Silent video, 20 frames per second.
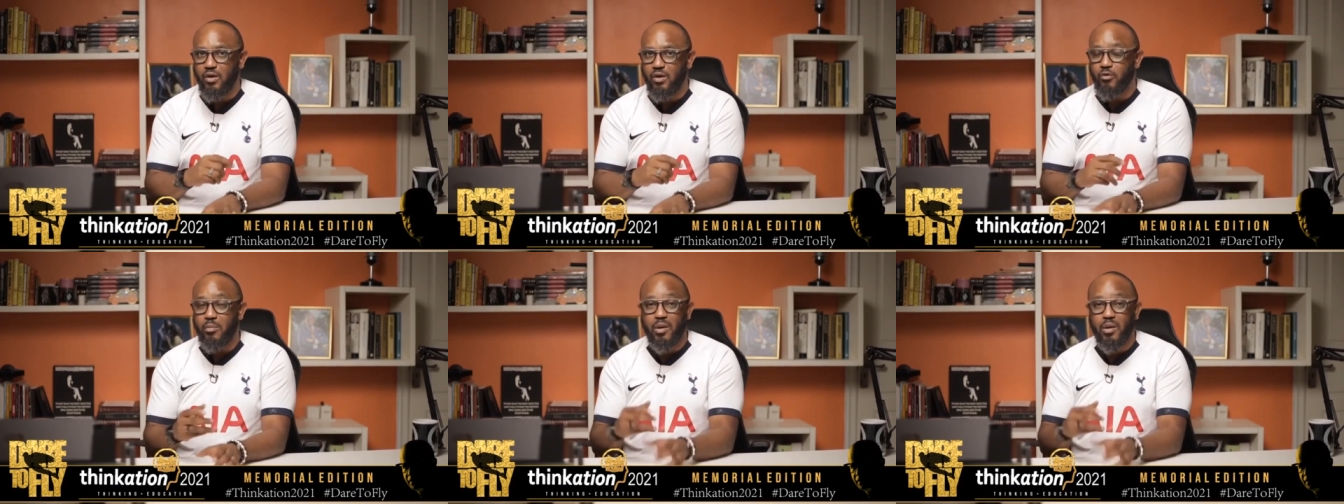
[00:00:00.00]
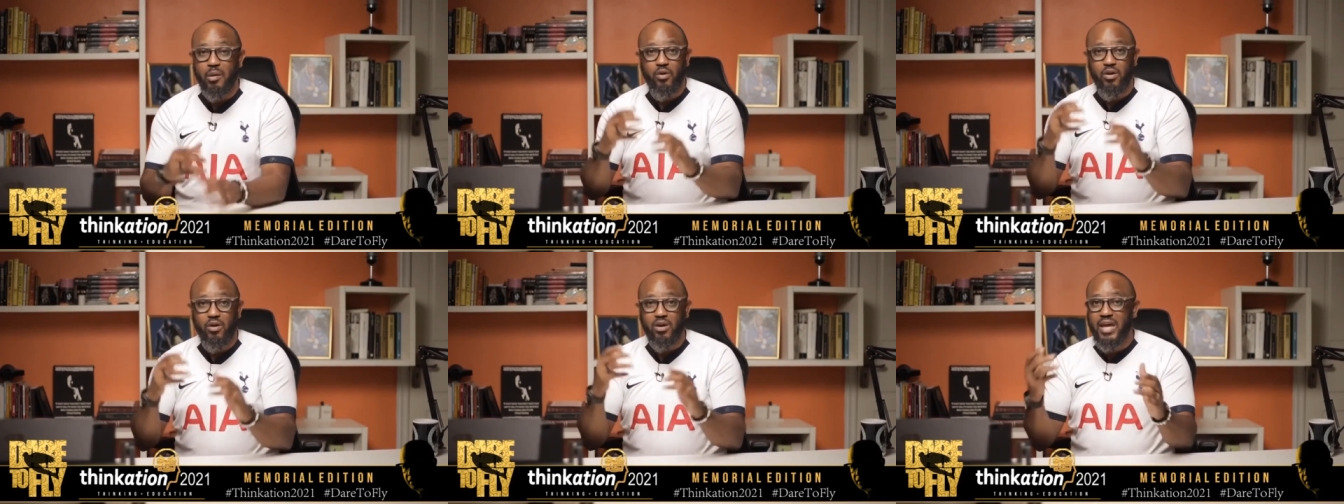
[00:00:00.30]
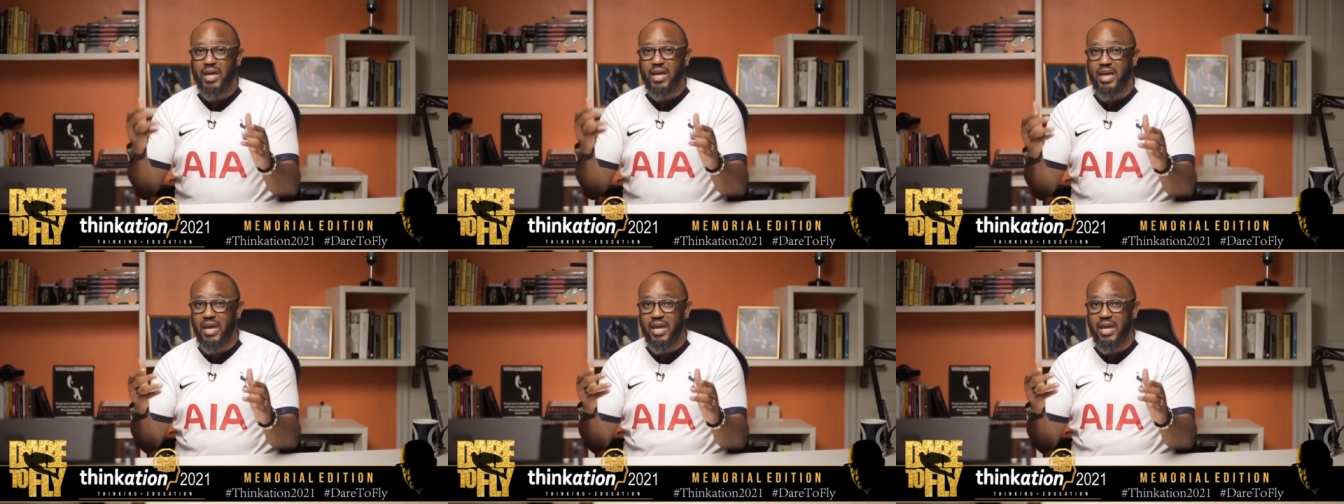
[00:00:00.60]
Remember,
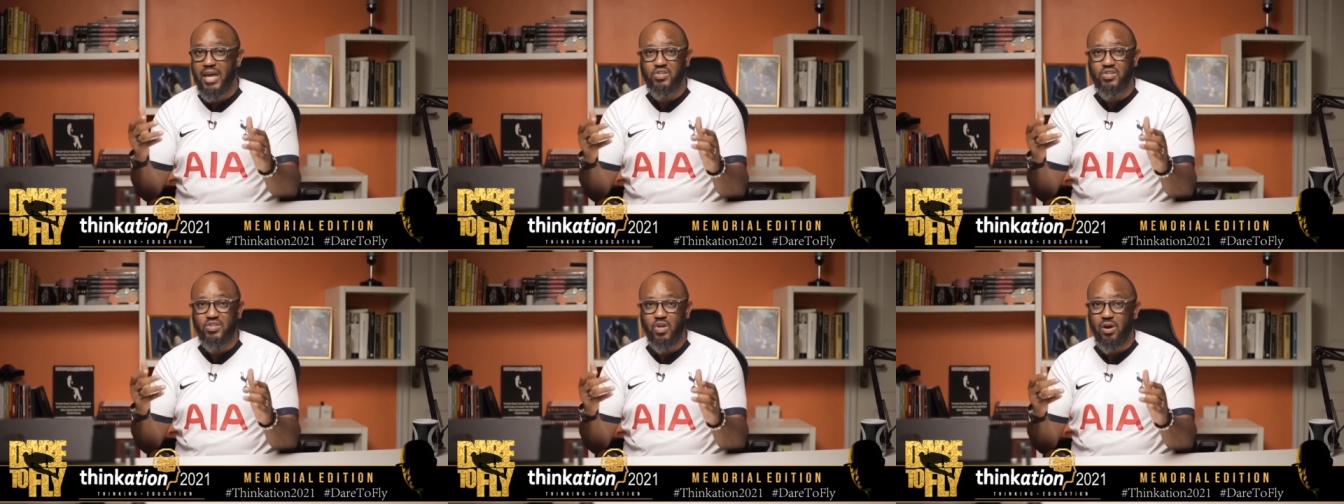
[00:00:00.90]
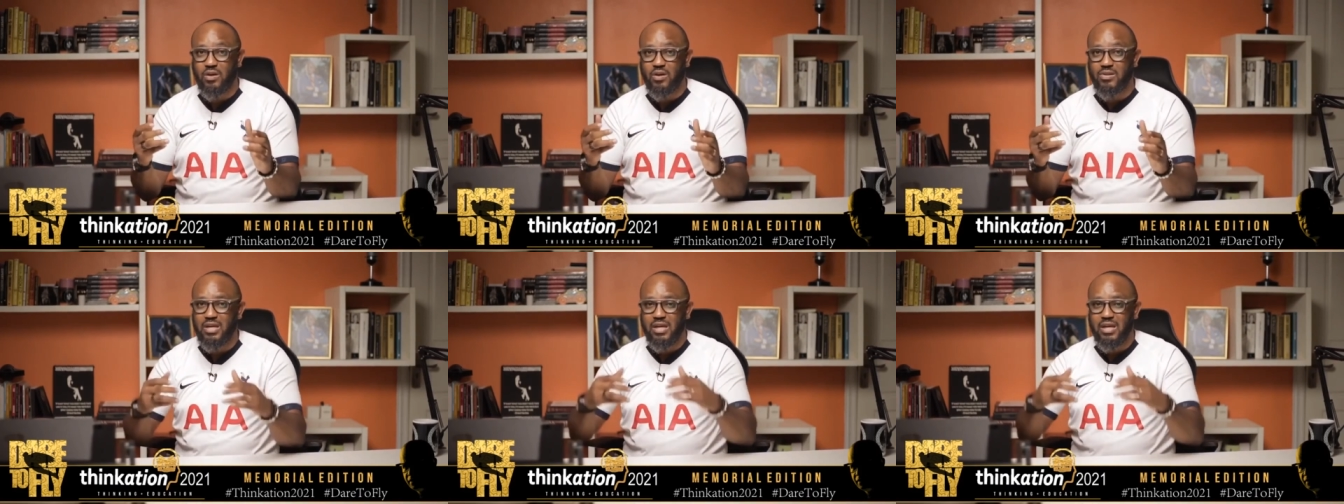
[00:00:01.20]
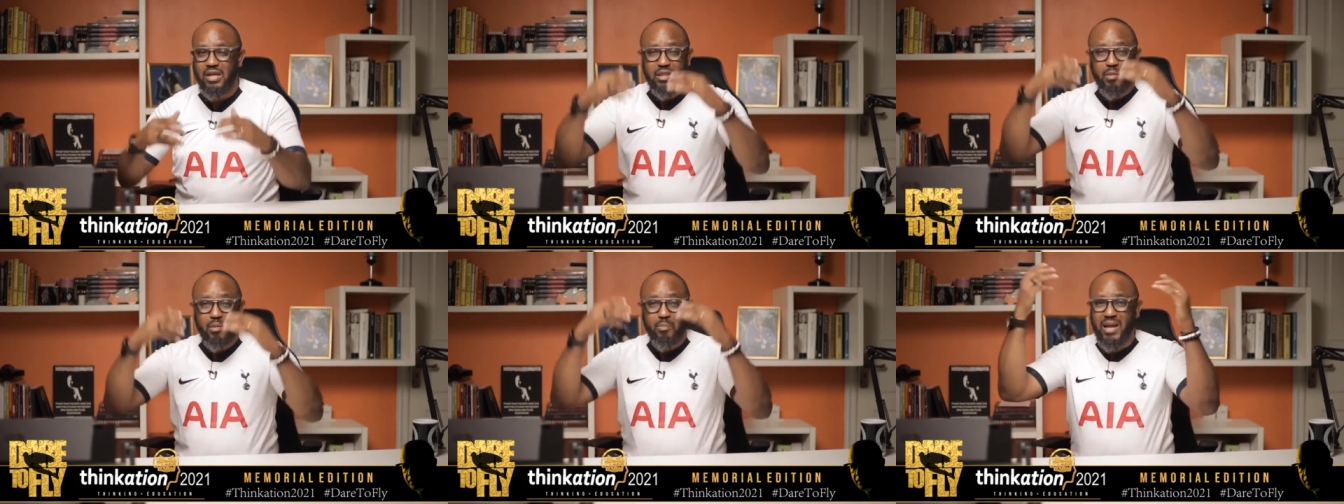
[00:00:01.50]
he's hot.
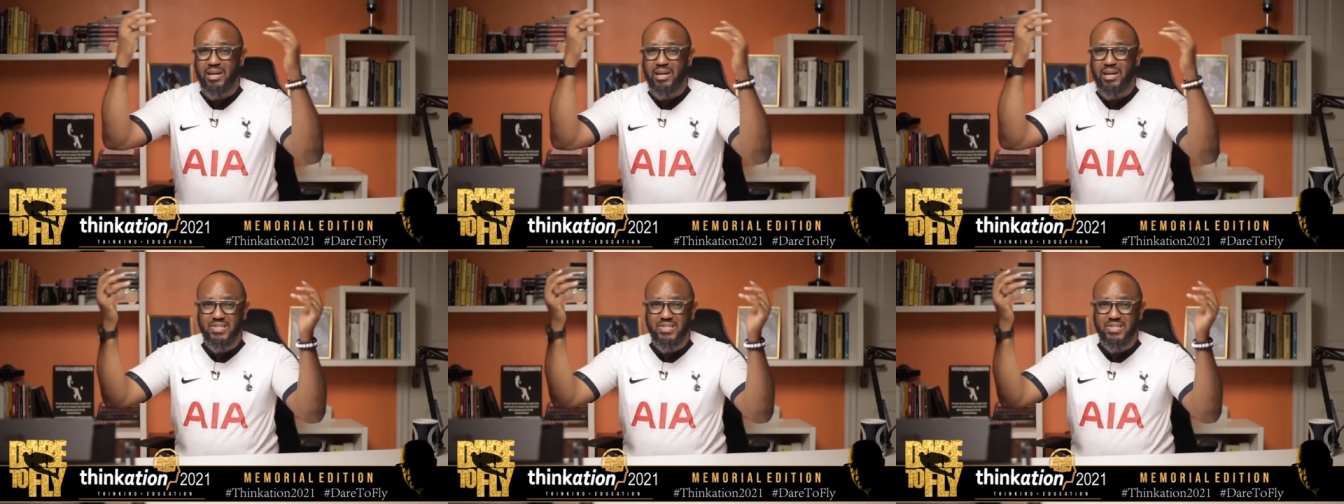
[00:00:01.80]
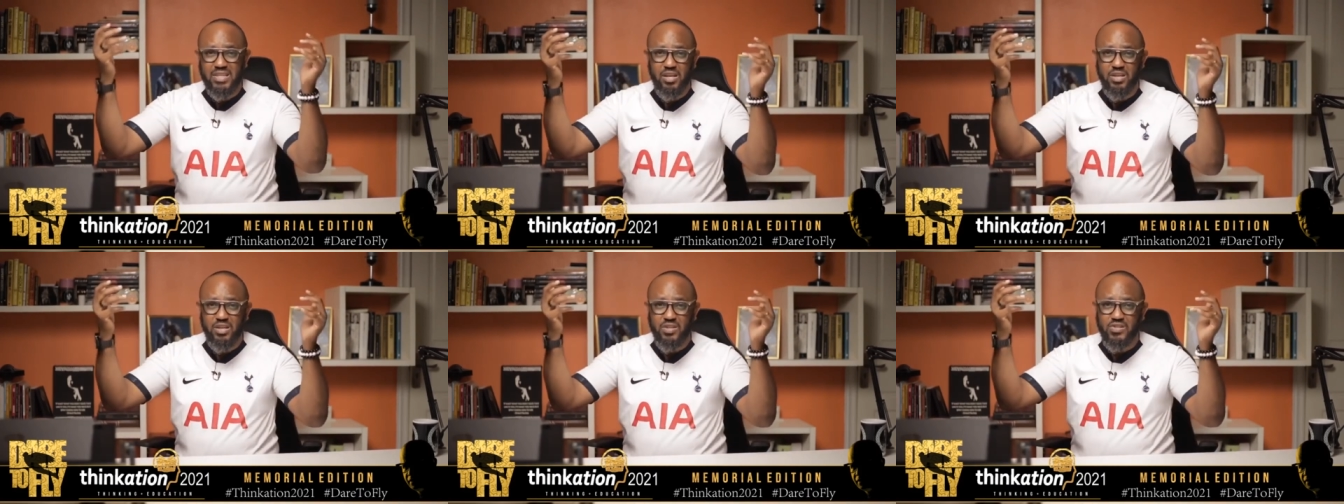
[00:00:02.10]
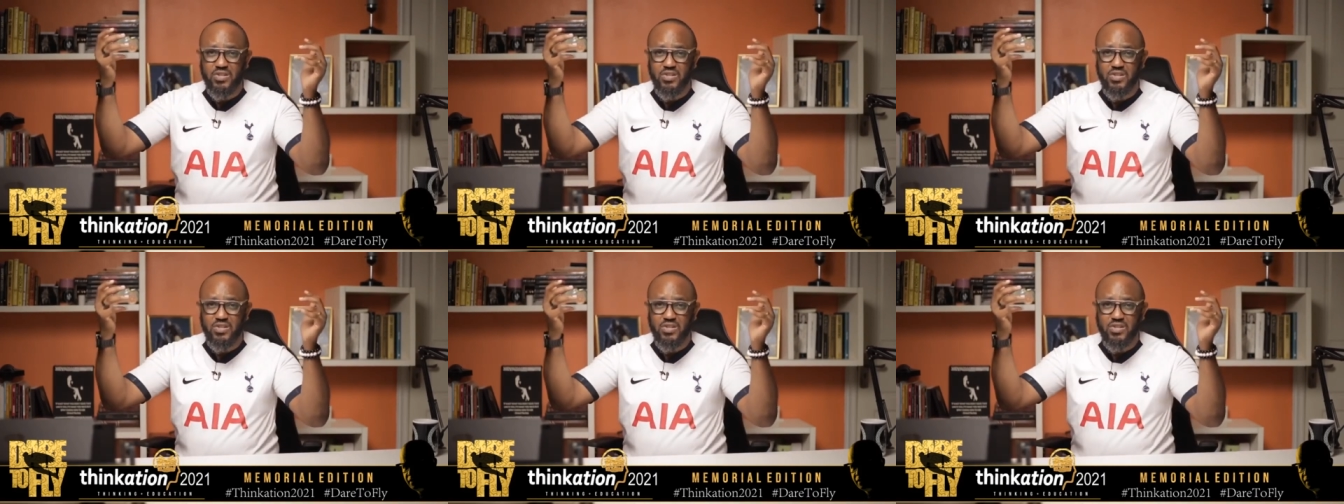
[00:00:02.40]
The Palestinian